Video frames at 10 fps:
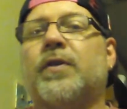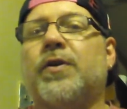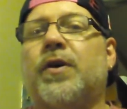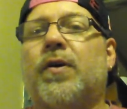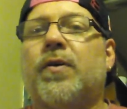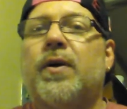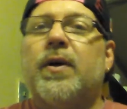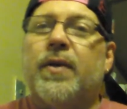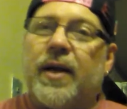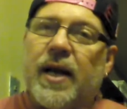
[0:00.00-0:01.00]
You know,
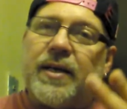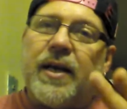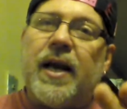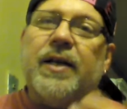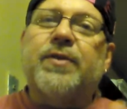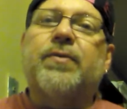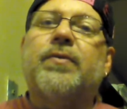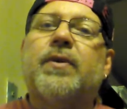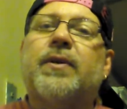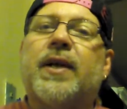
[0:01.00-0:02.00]
they got the Hazel,
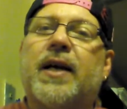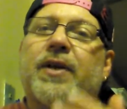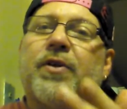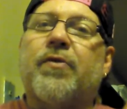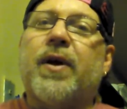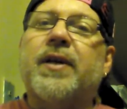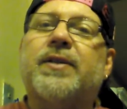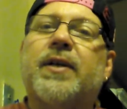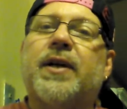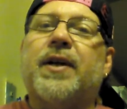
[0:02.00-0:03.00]
they got the
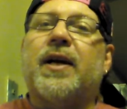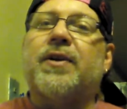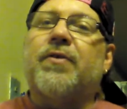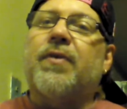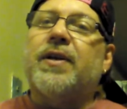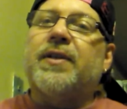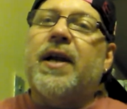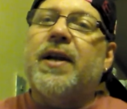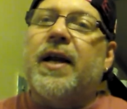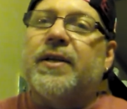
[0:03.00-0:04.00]
Grace, and they got the Grace
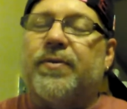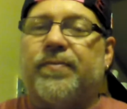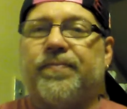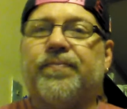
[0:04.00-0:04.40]
and Hazel.